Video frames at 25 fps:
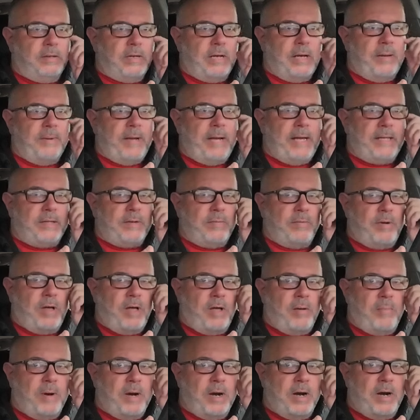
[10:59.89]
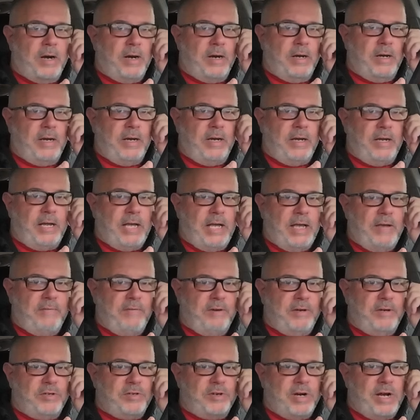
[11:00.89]
I'm at the Walmart and gave
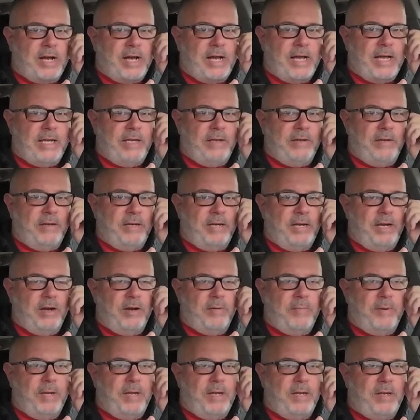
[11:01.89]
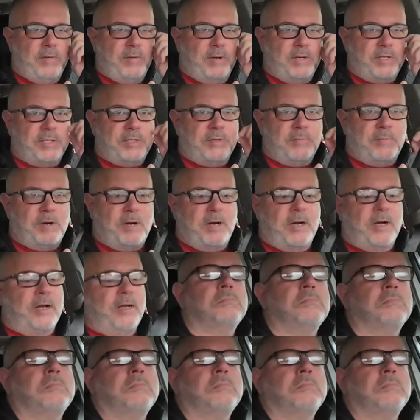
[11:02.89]
it a try. You didn't hear me? Question mark.